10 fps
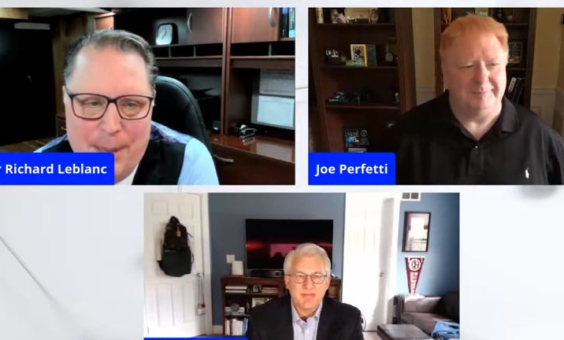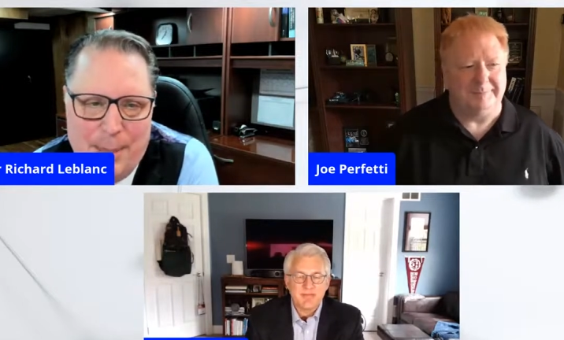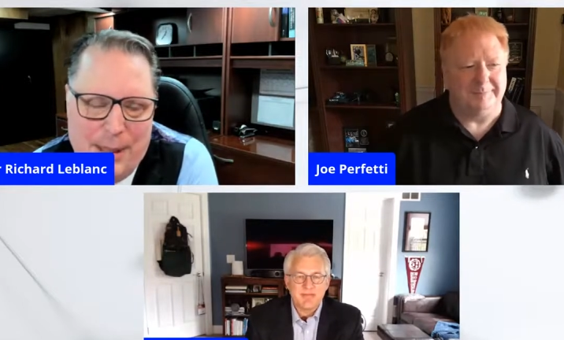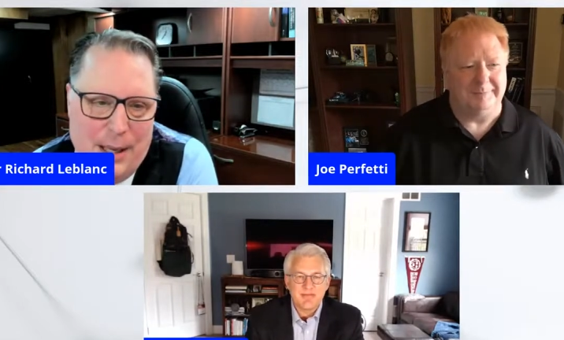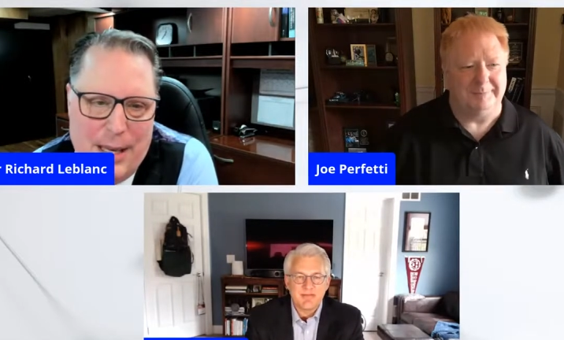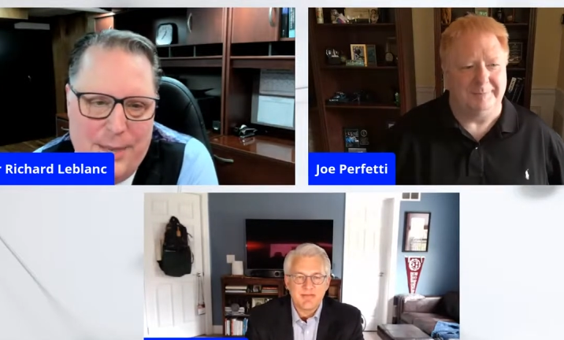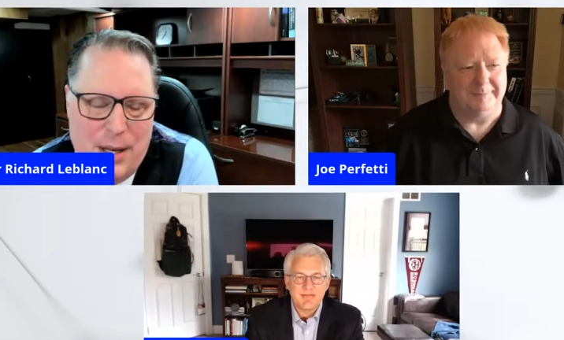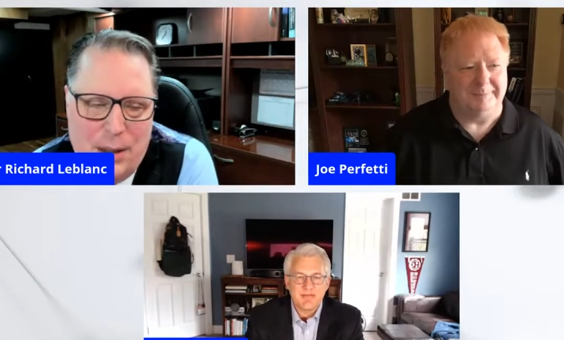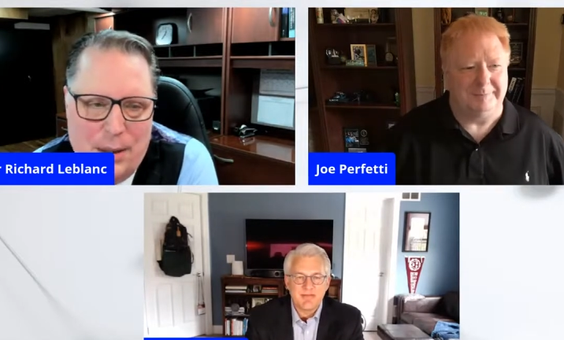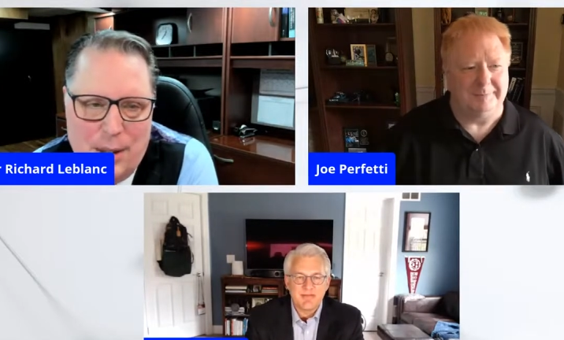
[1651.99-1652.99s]
Speaker 1: Um, but,
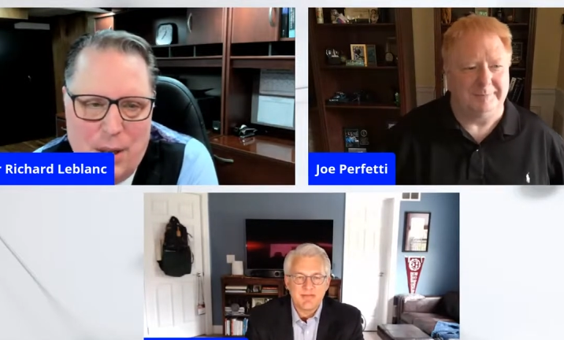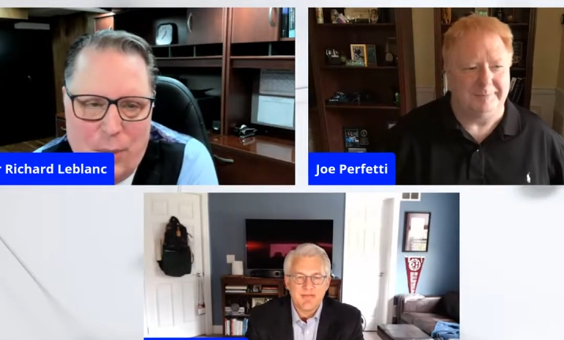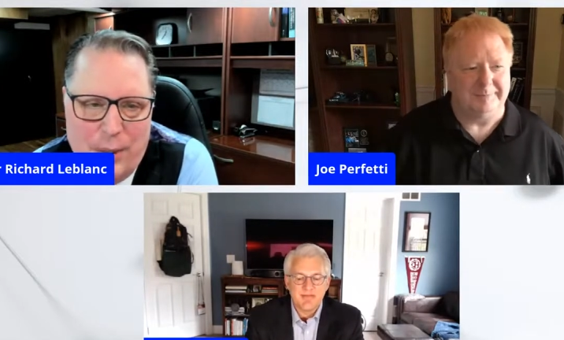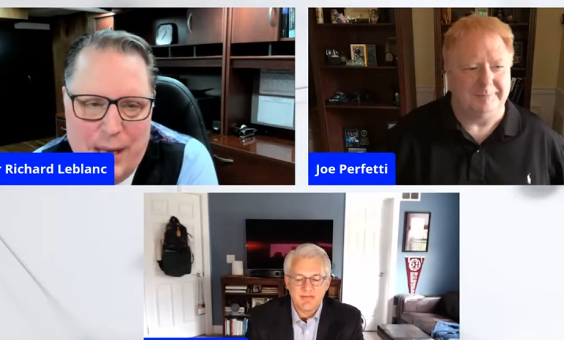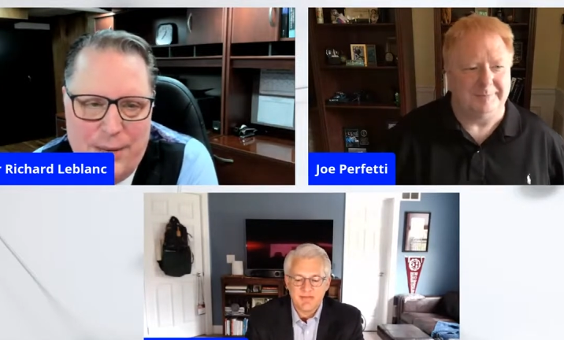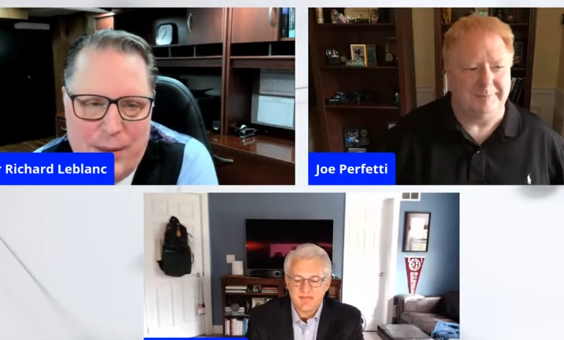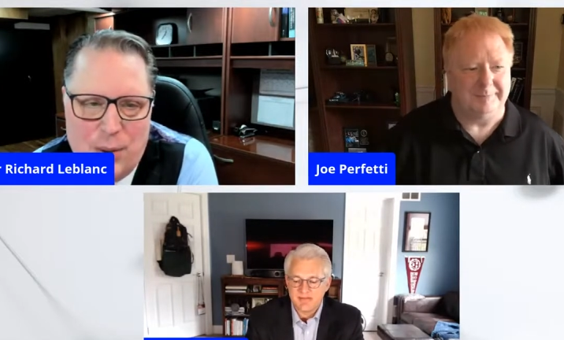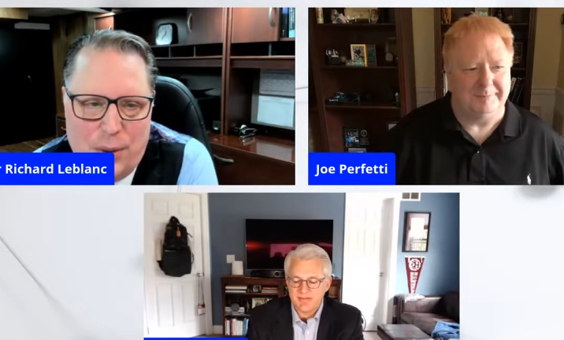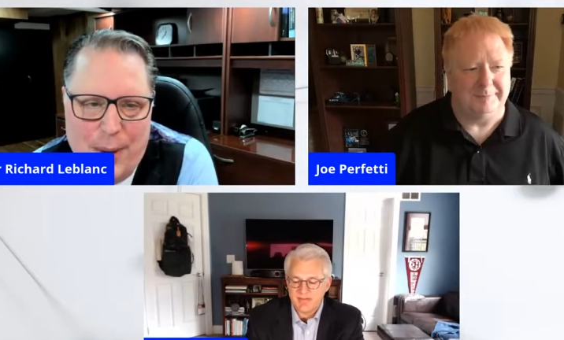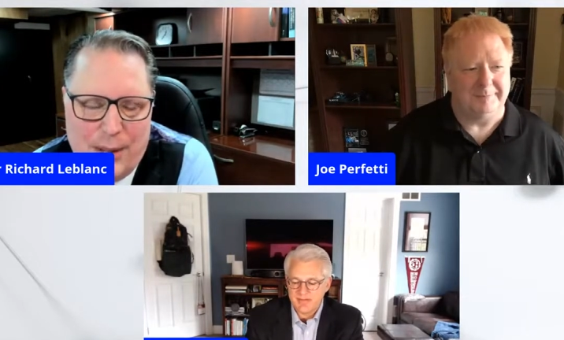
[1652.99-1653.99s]
but even you know
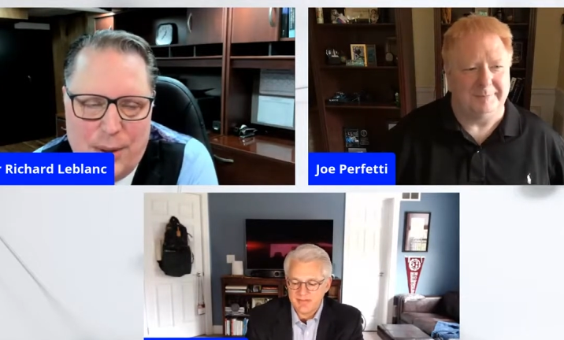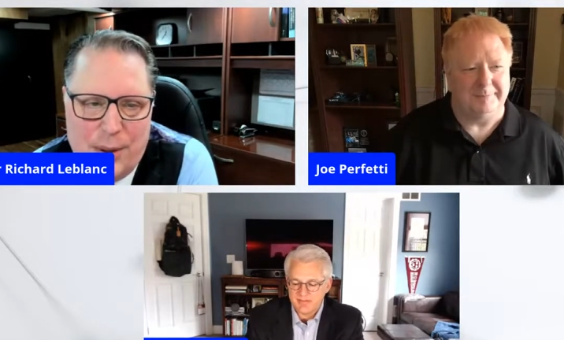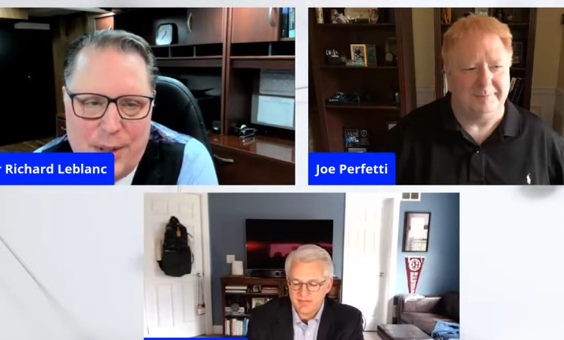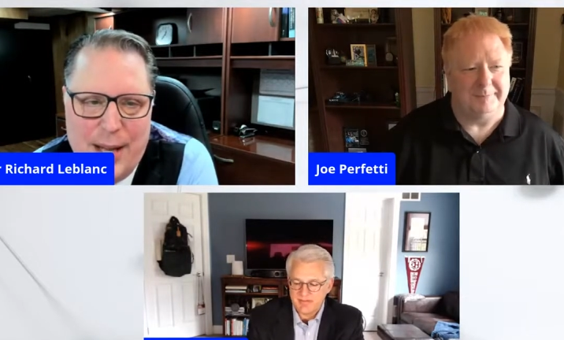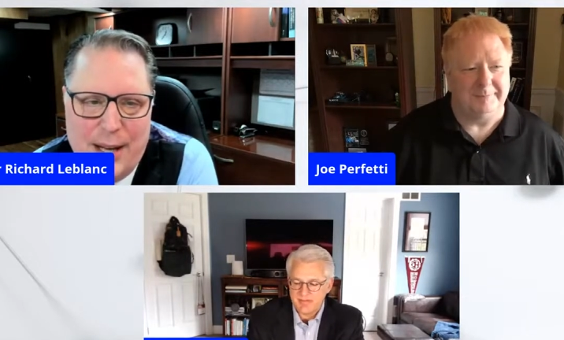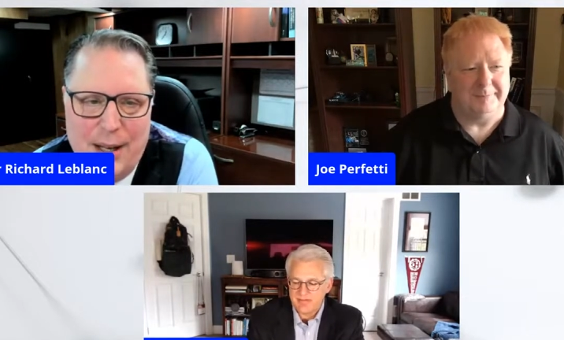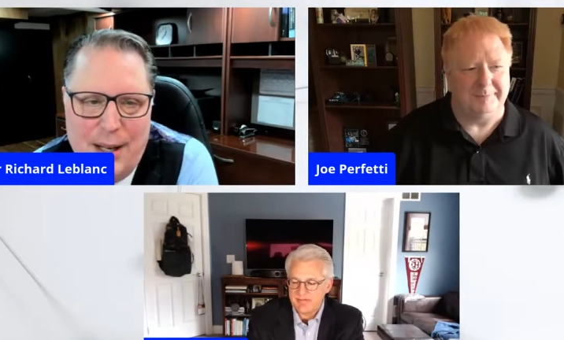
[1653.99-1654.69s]
individual directors